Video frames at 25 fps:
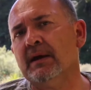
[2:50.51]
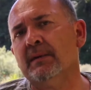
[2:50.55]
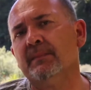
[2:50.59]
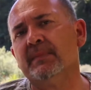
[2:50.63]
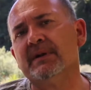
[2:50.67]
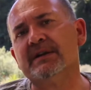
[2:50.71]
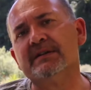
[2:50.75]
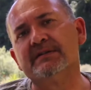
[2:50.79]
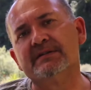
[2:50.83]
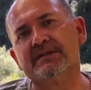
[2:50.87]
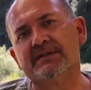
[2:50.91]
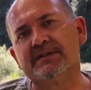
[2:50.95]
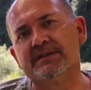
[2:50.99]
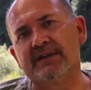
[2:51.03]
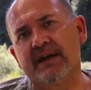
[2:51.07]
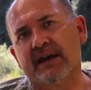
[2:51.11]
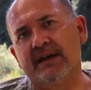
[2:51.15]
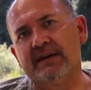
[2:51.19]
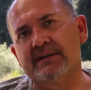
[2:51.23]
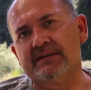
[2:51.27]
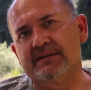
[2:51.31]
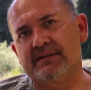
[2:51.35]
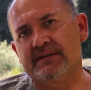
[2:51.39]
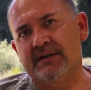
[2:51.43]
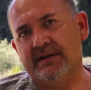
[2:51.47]
but it
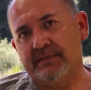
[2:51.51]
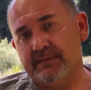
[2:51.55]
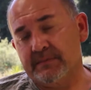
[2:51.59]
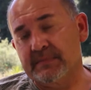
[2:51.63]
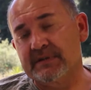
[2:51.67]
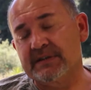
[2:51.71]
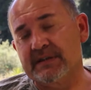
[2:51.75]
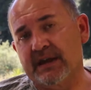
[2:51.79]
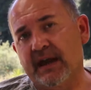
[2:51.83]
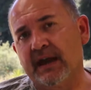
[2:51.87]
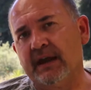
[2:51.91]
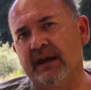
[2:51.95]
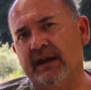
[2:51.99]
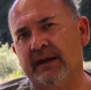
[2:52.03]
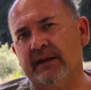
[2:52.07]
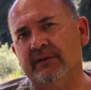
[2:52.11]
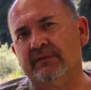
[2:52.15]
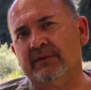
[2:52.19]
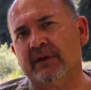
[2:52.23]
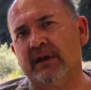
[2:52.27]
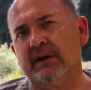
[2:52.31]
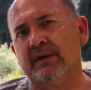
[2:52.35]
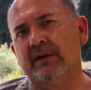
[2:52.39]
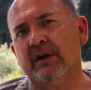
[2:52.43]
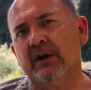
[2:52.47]
states him
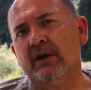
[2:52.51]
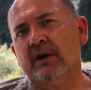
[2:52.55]
saying that,